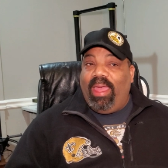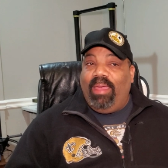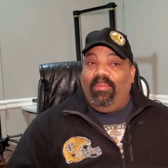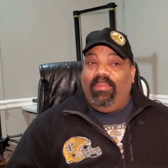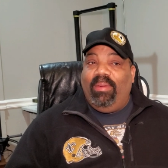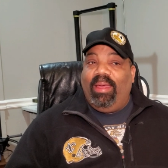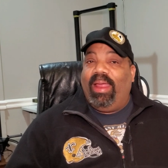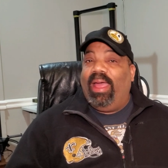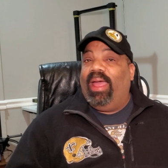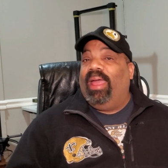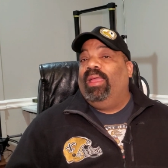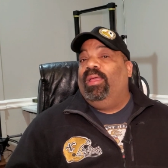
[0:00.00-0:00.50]

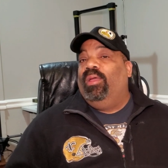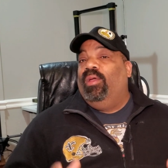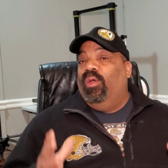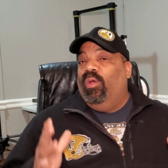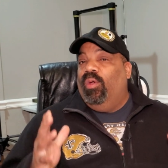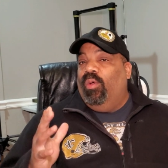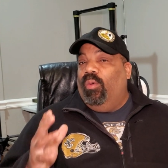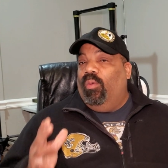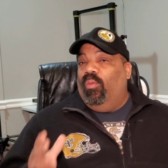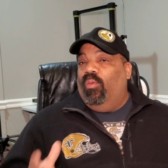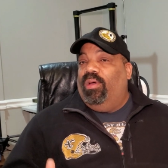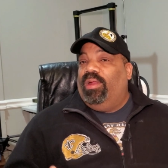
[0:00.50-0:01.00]
But I
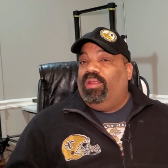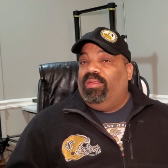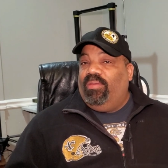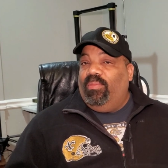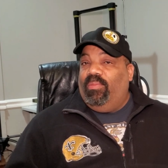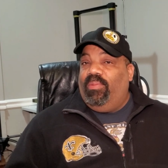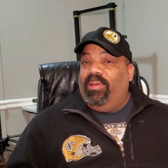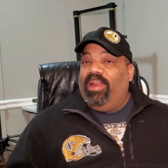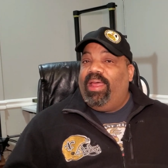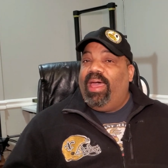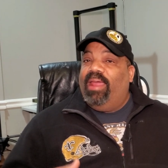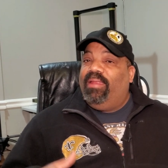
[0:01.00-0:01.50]
wanted to
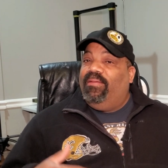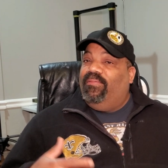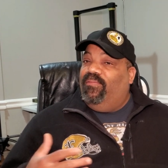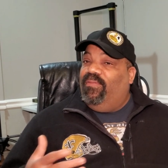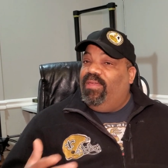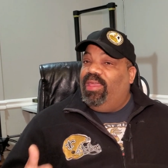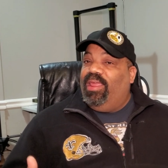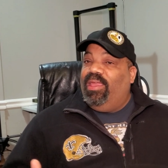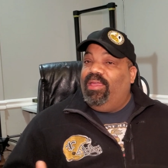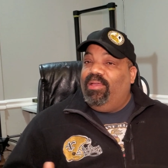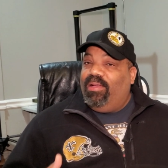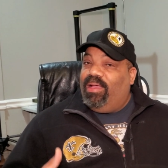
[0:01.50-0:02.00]
put out a
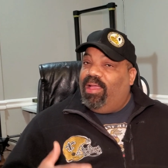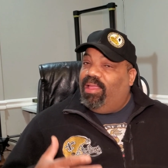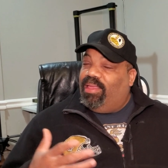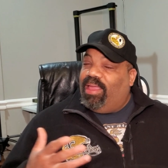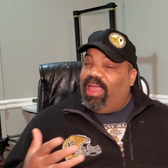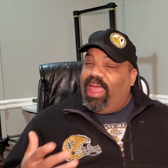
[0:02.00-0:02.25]
video because